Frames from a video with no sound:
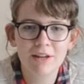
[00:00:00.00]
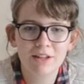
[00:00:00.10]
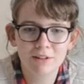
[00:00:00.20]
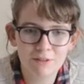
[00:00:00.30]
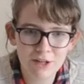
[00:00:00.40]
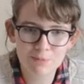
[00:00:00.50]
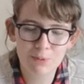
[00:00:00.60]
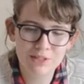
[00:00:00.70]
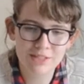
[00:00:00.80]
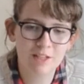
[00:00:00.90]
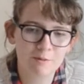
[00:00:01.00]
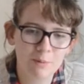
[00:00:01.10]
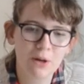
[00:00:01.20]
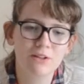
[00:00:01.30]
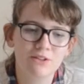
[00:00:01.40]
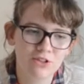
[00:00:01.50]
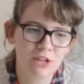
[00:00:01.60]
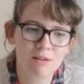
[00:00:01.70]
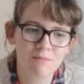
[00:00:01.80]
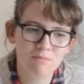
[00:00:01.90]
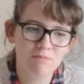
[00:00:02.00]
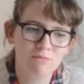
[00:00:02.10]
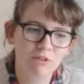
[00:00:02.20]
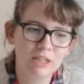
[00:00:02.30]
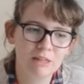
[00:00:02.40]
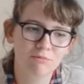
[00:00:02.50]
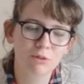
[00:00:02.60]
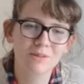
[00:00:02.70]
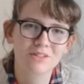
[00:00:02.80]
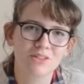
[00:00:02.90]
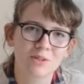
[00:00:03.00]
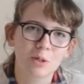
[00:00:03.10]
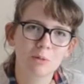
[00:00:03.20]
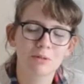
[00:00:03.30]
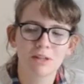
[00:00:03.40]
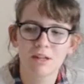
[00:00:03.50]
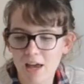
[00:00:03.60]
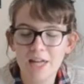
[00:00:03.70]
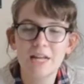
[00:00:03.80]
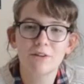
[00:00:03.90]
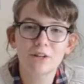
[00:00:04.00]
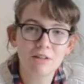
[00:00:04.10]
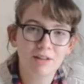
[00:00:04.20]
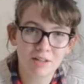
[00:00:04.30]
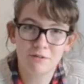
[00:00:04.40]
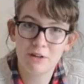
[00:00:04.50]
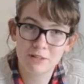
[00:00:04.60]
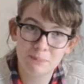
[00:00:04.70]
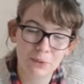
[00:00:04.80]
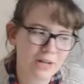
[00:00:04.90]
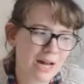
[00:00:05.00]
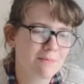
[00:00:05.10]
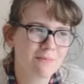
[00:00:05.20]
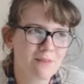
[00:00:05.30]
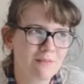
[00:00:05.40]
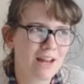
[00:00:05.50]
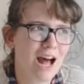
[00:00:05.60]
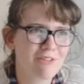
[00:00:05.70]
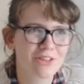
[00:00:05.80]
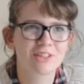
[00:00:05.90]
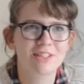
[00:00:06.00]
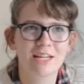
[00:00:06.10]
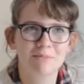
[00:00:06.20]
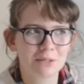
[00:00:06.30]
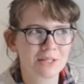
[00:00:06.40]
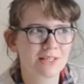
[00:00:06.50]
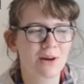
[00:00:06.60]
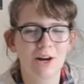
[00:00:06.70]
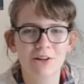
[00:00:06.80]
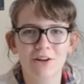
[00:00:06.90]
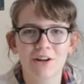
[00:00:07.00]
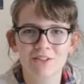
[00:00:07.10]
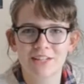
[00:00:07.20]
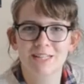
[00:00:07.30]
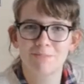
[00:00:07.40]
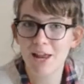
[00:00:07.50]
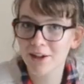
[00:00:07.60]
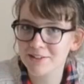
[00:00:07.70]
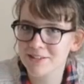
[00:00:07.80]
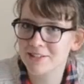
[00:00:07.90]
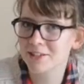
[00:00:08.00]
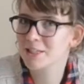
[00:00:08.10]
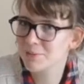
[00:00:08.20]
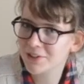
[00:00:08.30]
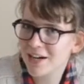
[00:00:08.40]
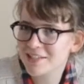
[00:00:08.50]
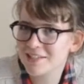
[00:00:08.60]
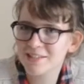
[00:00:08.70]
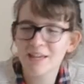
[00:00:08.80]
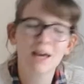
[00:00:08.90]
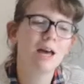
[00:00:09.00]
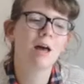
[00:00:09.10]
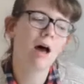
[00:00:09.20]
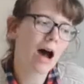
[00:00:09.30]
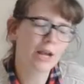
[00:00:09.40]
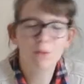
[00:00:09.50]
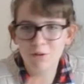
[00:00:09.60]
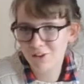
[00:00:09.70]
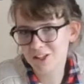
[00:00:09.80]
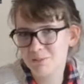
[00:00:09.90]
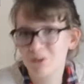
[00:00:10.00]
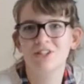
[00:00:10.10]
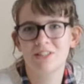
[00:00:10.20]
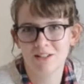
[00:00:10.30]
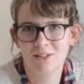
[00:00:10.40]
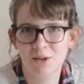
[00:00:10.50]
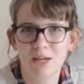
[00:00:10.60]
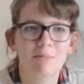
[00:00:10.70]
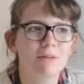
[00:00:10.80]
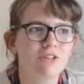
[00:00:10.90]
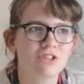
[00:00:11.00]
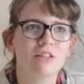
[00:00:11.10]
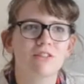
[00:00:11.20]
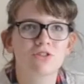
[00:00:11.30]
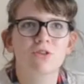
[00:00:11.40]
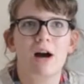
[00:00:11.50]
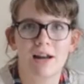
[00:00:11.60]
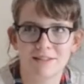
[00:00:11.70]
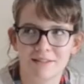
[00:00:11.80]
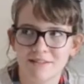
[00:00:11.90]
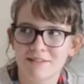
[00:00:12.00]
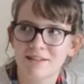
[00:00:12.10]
In the first book, City of Bones, she really ruins a soup. And I've only read the first book, I'm about halfway through the second book, so I don't know if she gets better as the series progresses. I know in the first book she sucks at cooking, but she tries.